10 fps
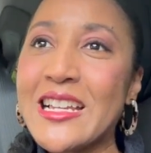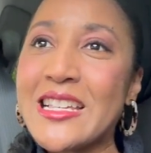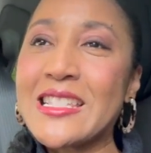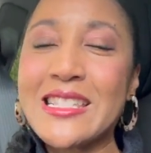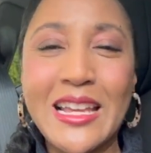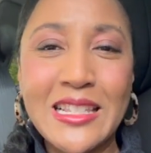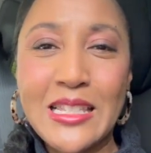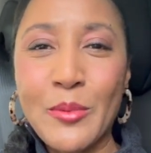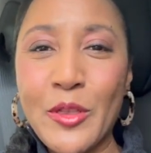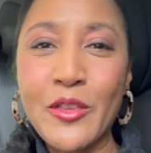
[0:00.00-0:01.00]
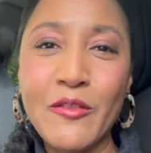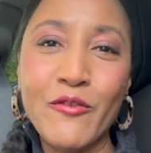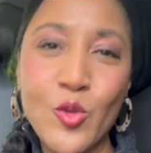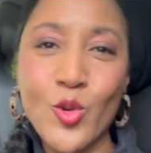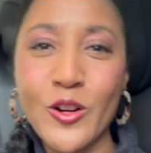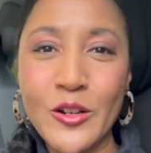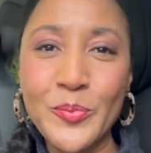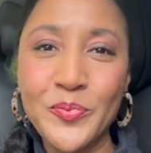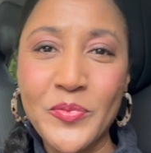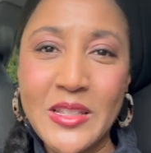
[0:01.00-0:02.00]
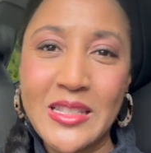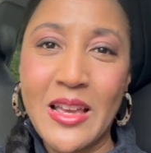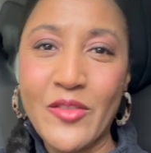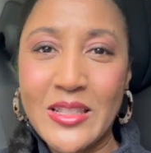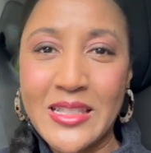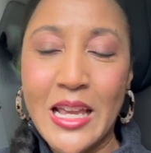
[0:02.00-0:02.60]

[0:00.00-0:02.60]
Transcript: is 2 Timothy 4:7.